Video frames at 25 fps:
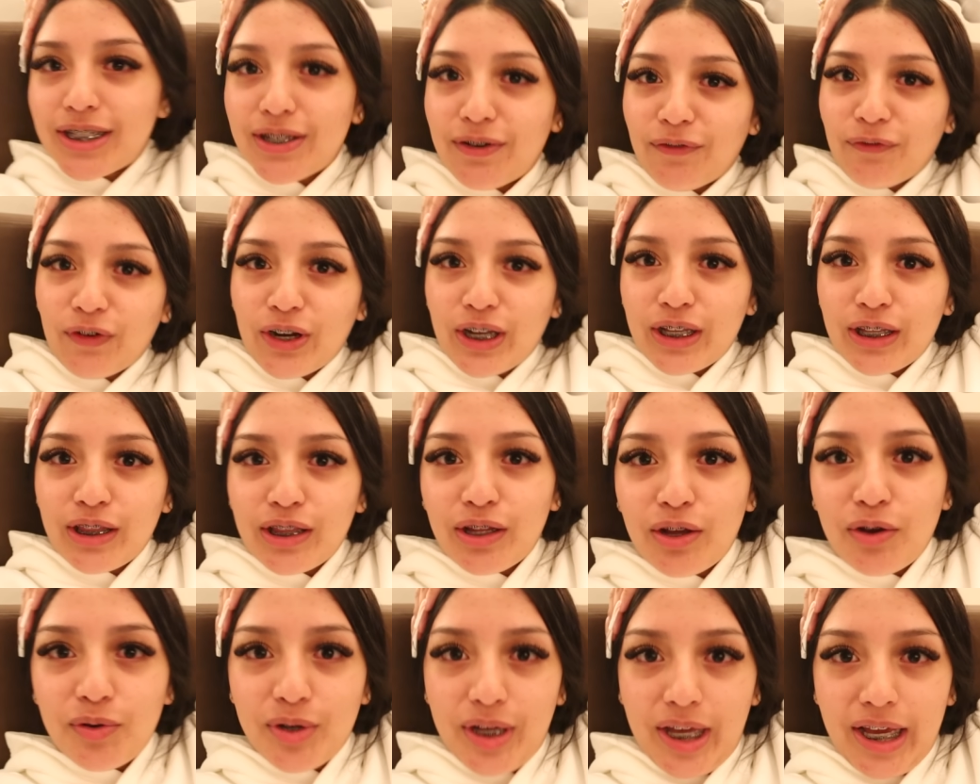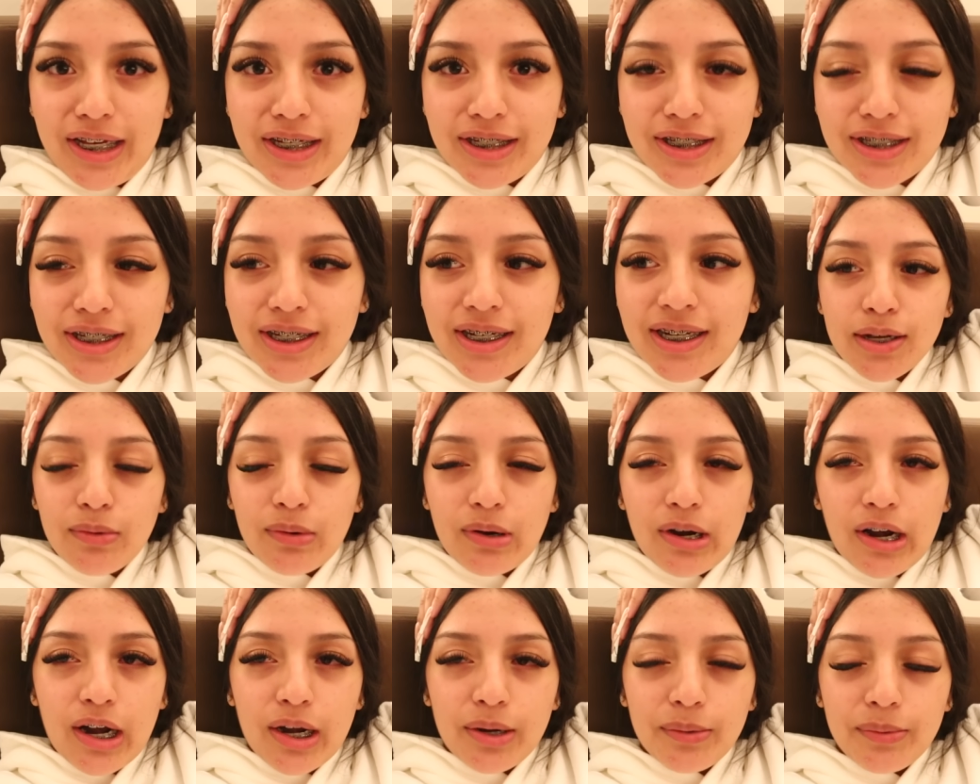different location.
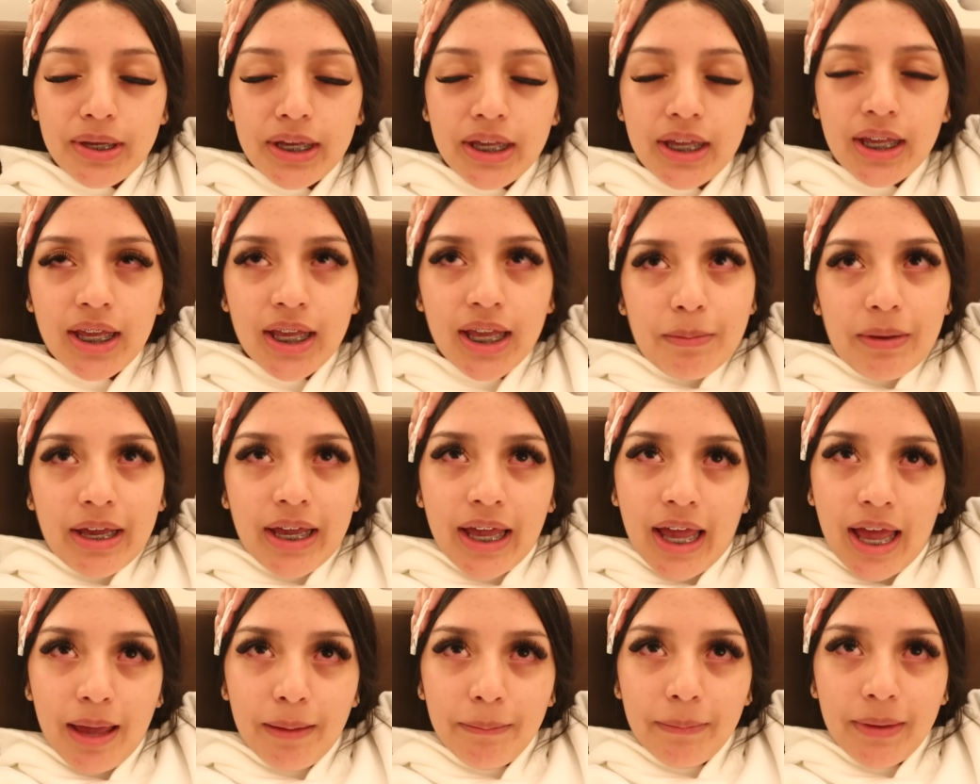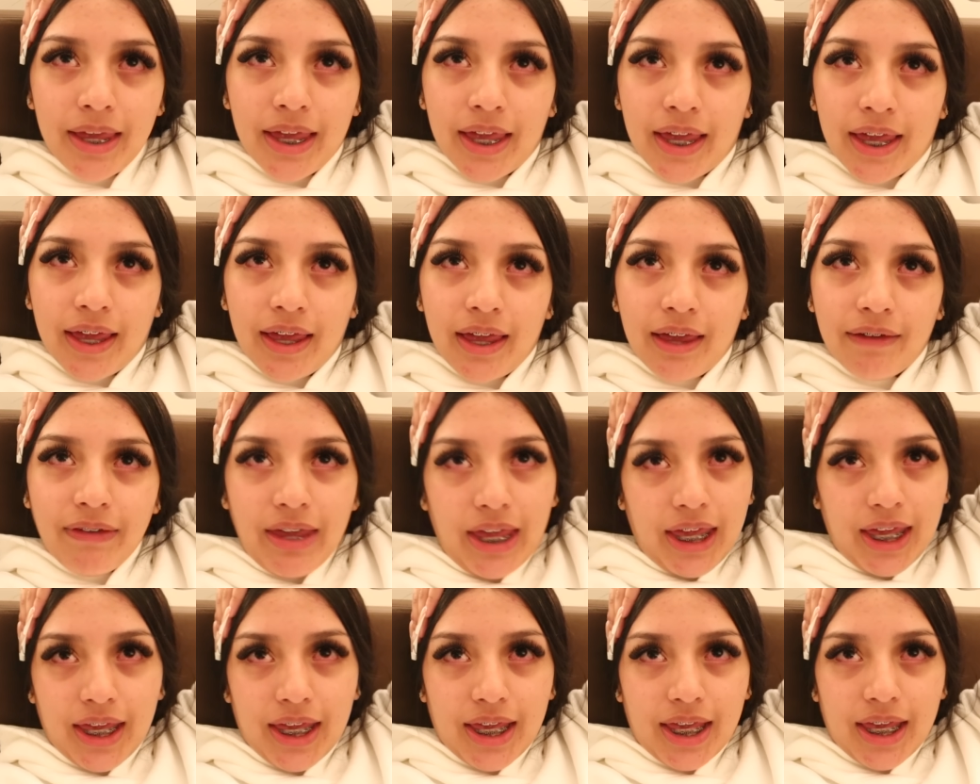Where are we? Miami,
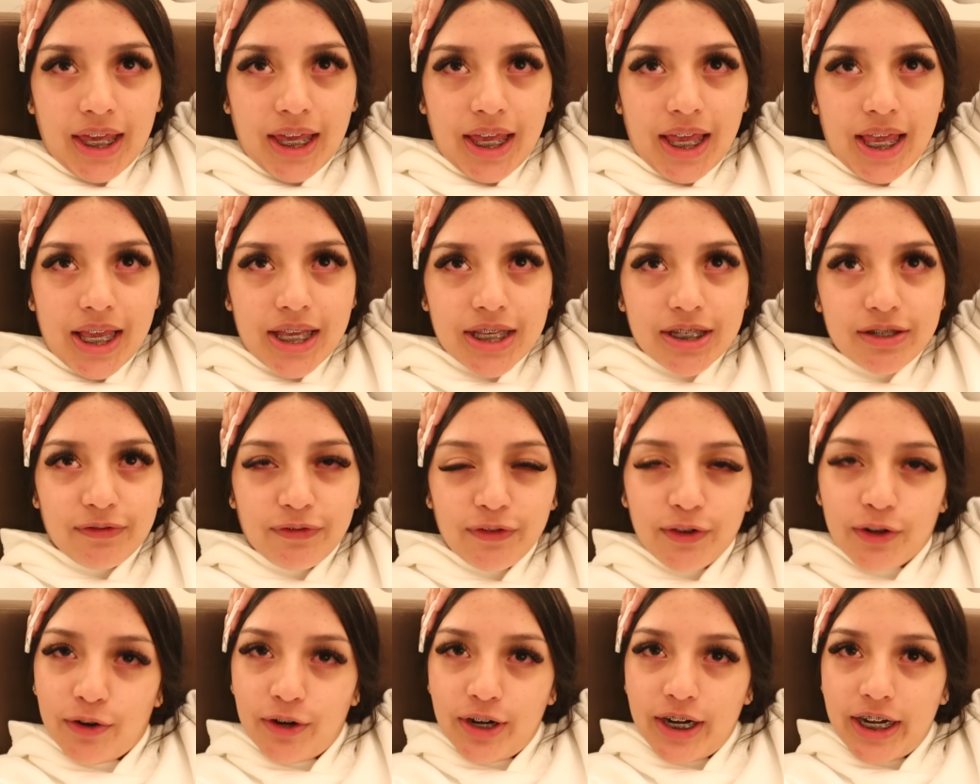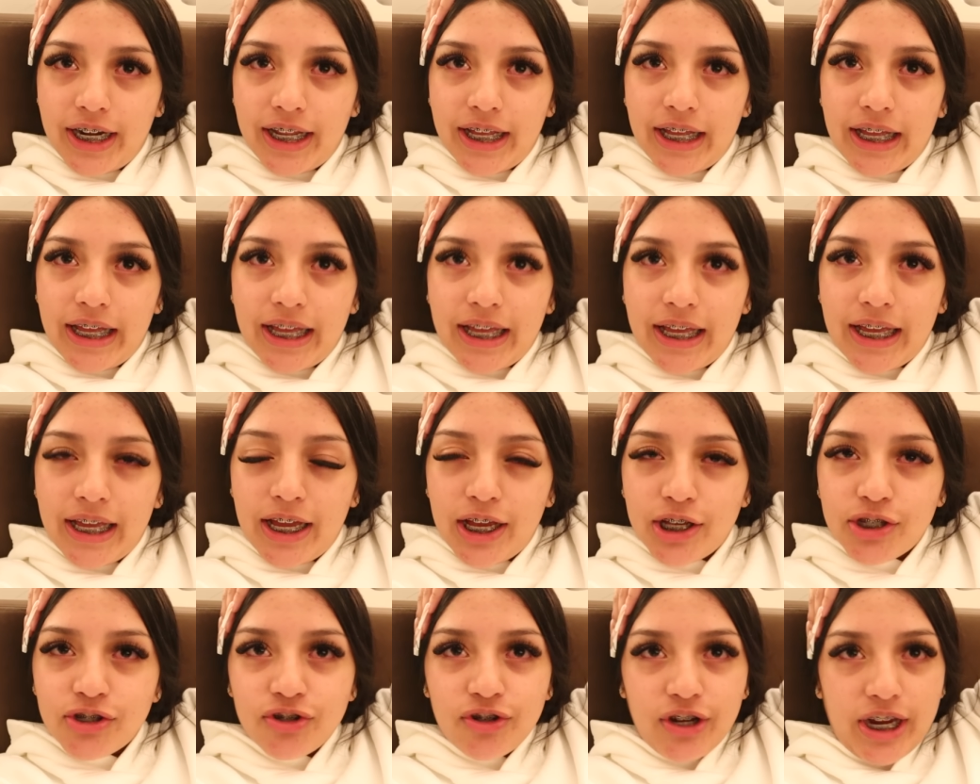Vegas, Florida,
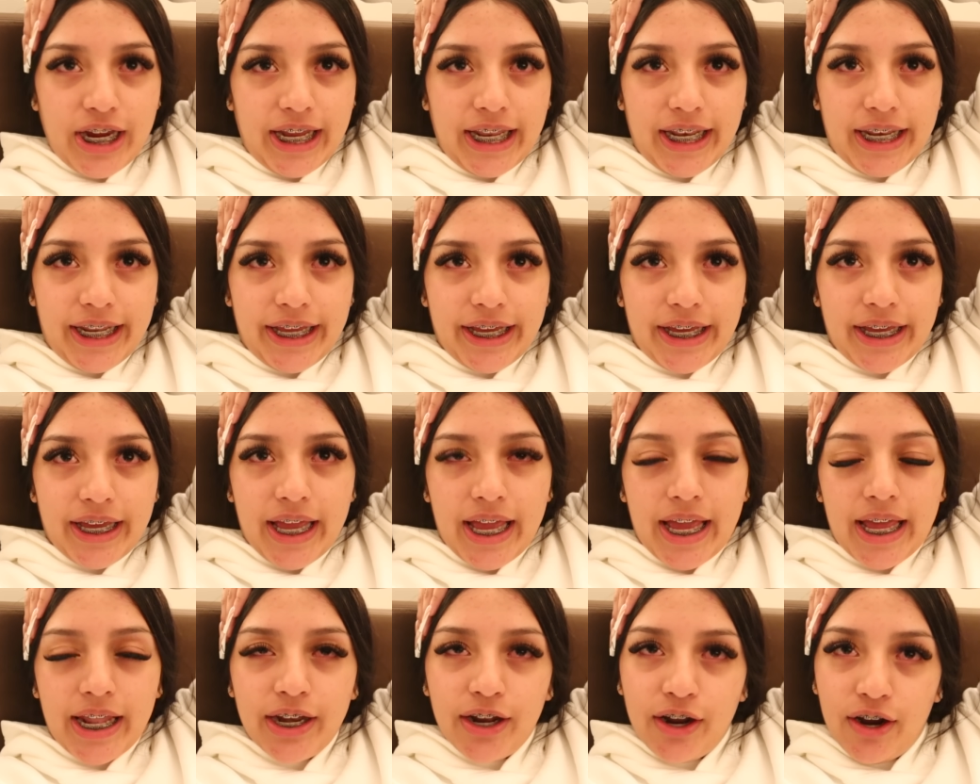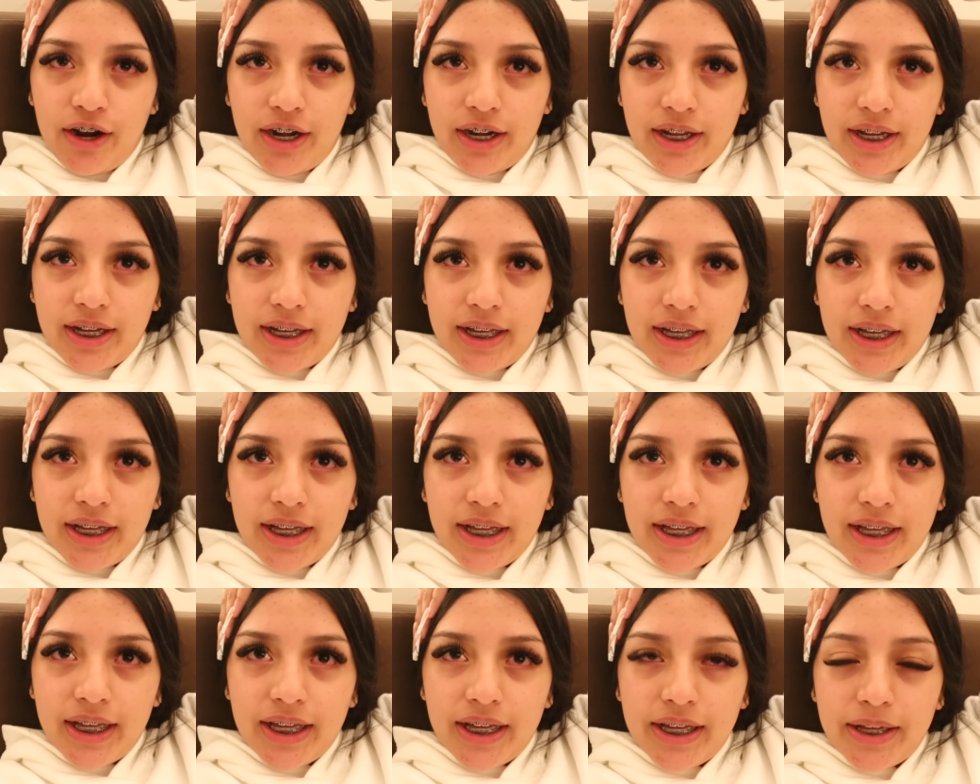Australia,
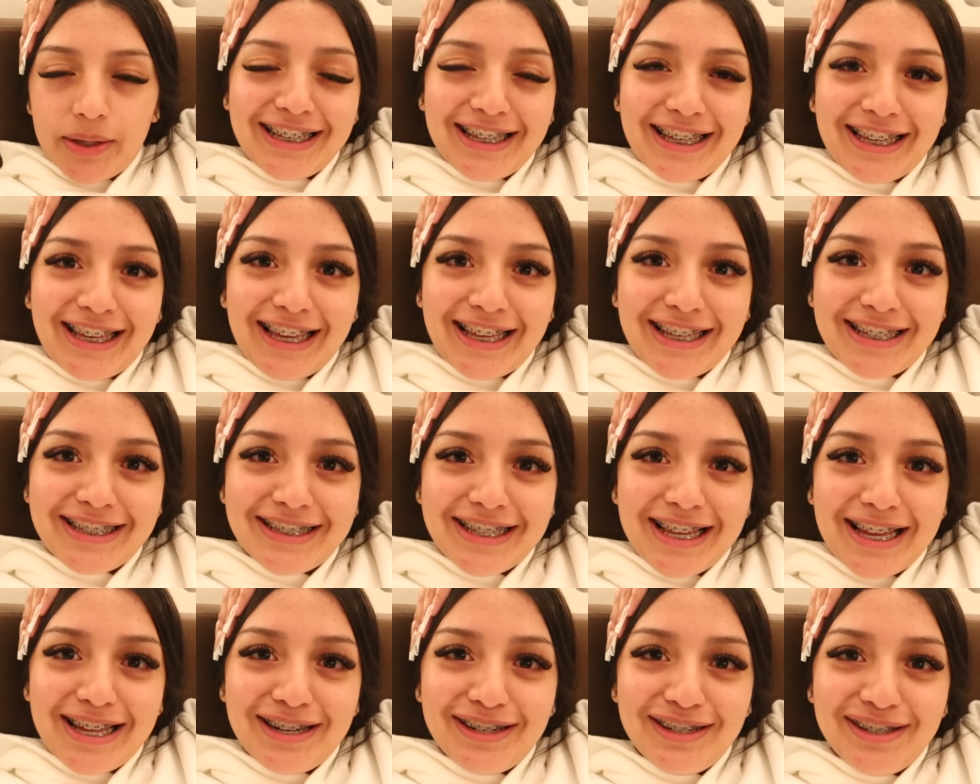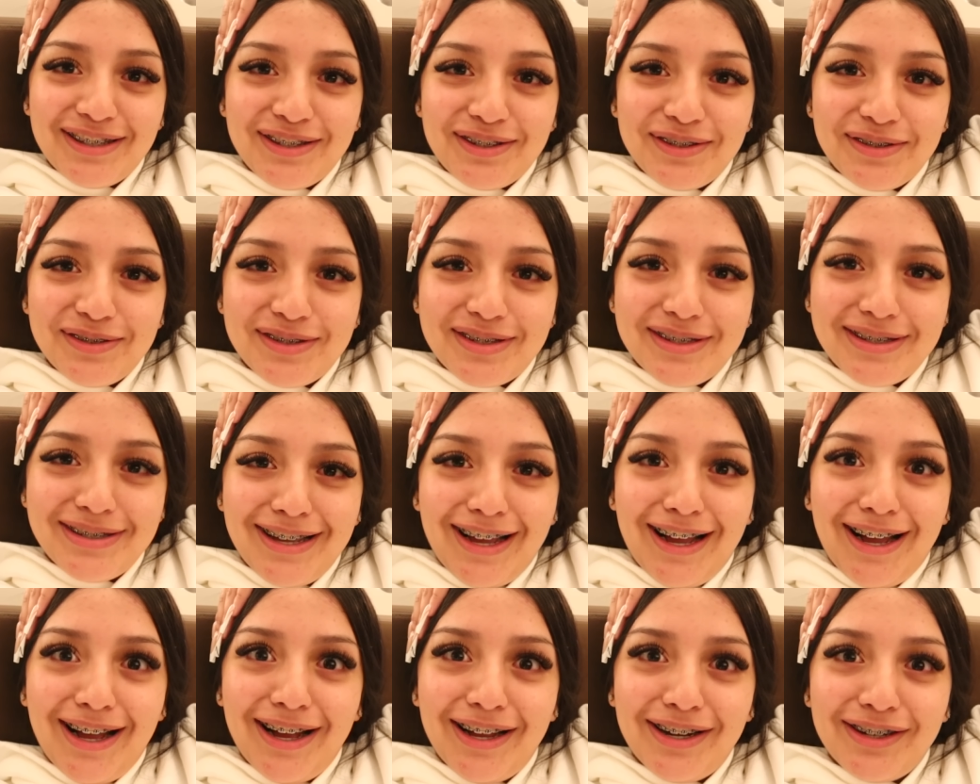Antarctica. Guess out of those
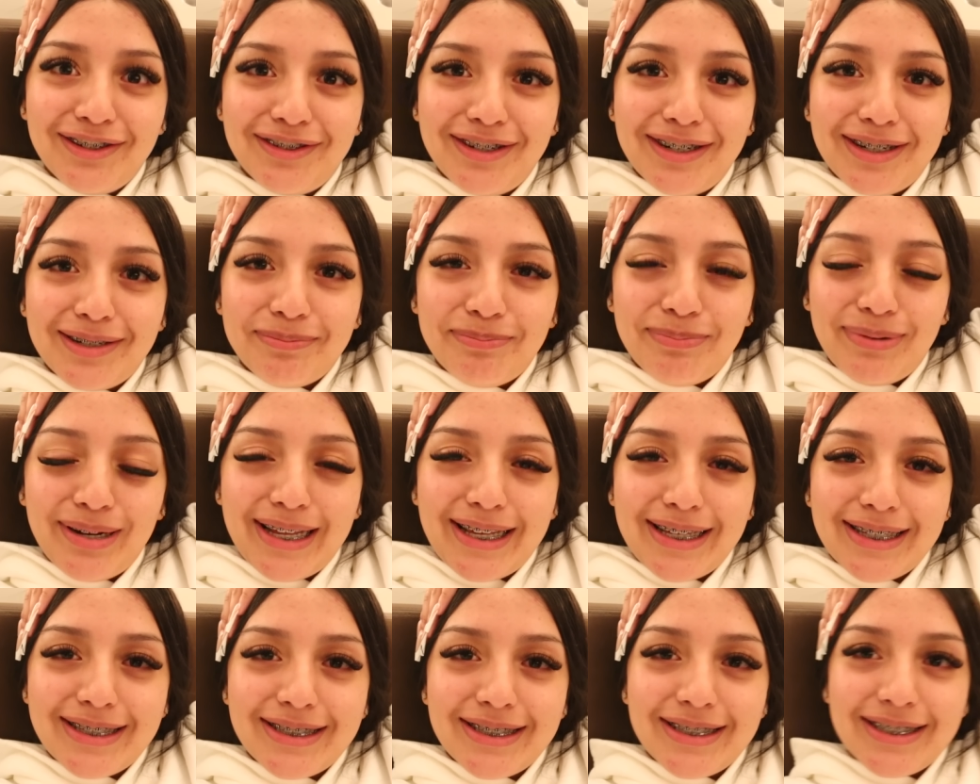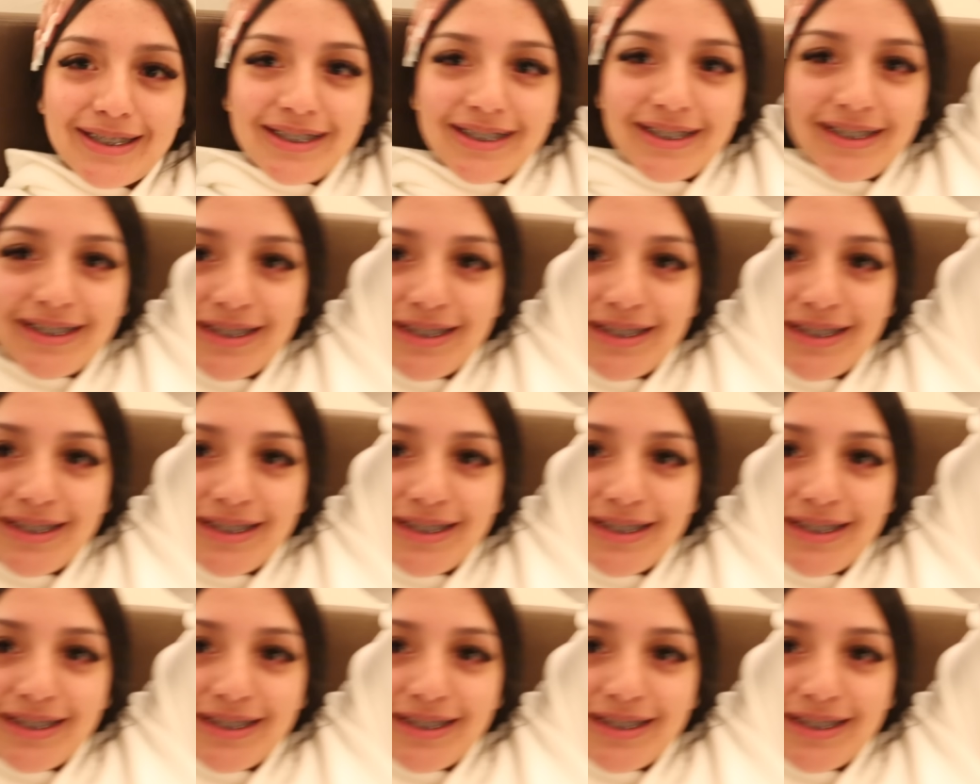100 places,